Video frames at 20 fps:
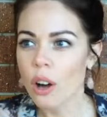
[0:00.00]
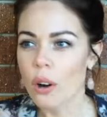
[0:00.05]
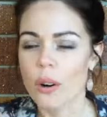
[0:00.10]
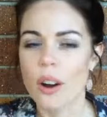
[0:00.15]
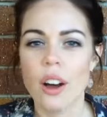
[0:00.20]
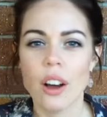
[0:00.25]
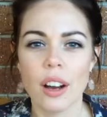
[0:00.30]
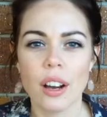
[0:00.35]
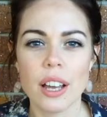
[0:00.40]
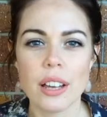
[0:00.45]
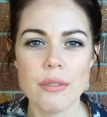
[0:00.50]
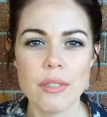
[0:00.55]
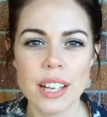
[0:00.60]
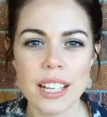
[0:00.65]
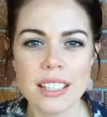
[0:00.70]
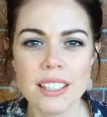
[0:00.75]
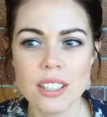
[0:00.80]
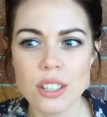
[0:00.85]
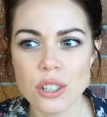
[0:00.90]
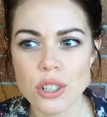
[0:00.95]
oh, in
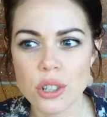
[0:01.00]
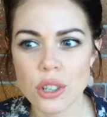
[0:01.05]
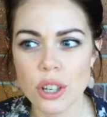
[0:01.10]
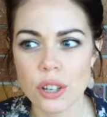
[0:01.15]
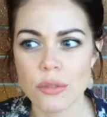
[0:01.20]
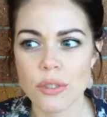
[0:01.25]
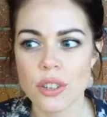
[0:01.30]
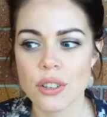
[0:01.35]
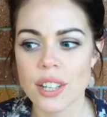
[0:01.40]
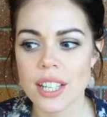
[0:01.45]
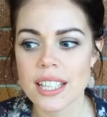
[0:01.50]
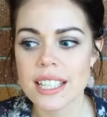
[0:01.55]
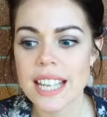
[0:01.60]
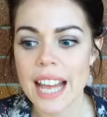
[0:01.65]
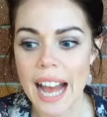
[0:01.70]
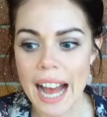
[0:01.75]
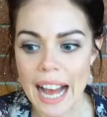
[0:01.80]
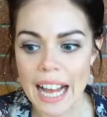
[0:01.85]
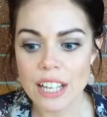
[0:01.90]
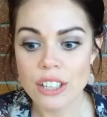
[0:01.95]
regards to sugar, if you need
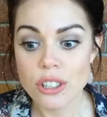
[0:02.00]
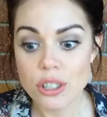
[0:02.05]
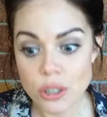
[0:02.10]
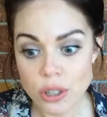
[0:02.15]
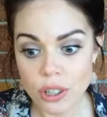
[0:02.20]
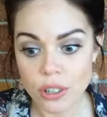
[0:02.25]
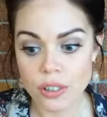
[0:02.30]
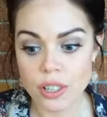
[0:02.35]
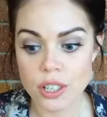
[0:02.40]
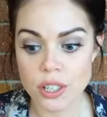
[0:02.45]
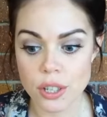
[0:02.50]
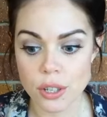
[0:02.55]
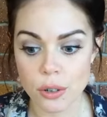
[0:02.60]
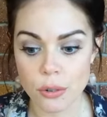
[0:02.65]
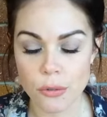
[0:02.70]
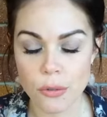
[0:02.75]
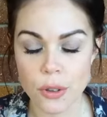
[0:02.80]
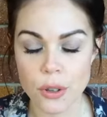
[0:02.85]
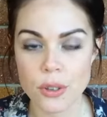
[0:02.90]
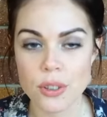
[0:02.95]
to add sugar into
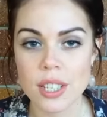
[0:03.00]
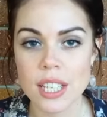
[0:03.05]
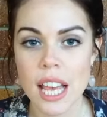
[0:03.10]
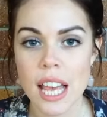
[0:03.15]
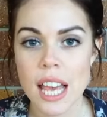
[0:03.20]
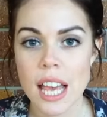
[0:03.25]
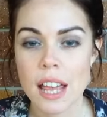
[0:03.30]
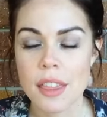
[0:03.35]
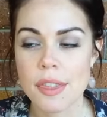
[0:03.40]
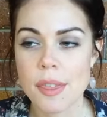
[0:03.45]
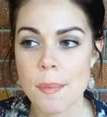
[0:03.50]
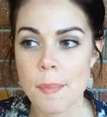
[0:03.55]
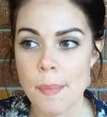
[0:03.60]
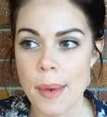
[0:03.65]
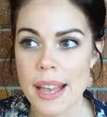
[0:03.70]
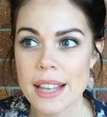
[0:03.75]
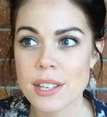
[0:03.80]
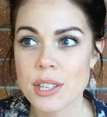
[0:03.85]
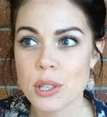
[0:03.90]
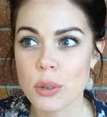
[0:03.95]
your foods, the
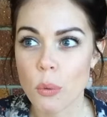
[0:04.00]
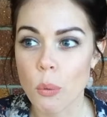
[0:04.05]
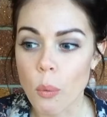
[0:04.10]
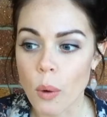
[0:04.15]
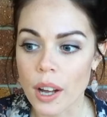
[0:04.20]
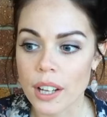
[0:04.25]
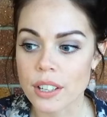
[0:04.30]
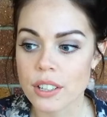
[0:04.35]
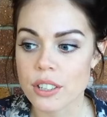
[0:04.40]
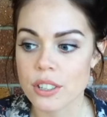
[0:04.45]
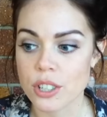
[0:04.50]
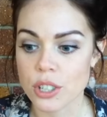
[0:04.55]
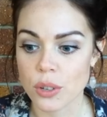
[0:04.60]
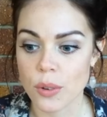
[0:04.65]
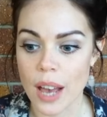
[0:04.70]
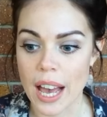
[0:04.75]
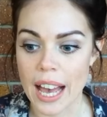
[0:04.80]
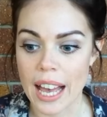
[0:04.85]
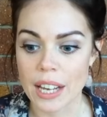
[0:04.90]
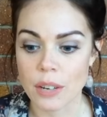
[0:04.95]
best one
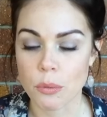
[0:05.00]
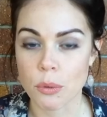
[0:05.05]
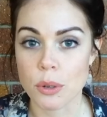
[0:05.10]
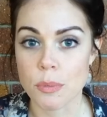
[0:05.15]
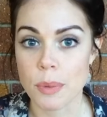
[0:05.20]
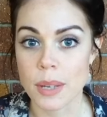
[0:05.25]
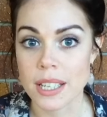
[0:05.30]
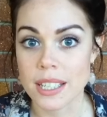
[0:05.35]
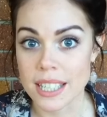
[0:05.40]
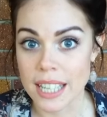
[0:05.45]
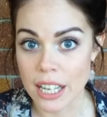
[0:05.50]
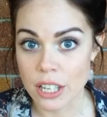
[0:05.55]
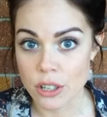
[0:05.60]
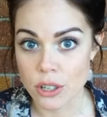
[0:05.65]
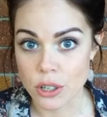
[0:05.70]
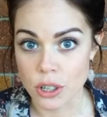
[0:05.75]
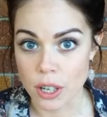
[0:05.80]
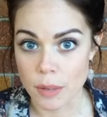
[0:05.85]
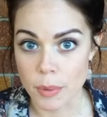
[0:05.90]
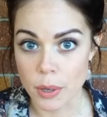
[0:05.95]
to add would be date
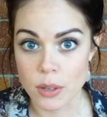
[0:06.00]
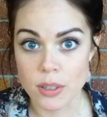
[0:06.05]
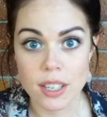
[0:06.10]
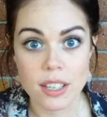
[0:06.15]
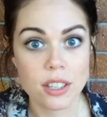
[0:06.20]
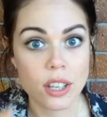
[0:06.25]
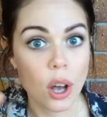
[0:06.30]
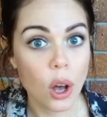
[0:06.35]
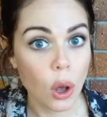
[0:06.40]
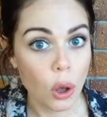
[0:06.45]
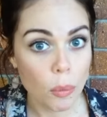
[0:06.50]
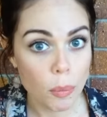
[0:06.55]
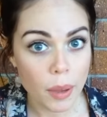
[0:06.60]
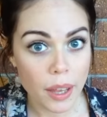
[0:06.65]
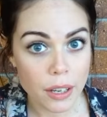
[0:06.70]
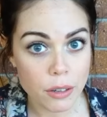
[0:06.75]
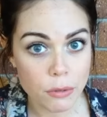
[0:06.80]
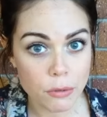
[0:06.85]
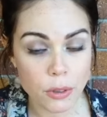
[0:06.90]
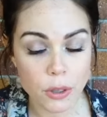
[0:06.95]
sugar because it's a whole
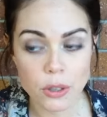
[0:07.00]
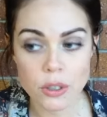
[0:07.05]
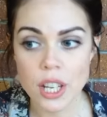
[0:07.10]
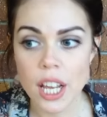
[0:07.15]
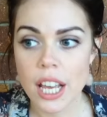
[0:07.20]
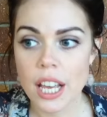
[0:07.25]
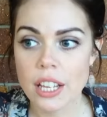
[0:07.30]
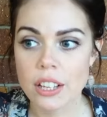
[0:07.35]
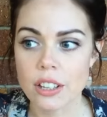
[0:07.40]
plant food.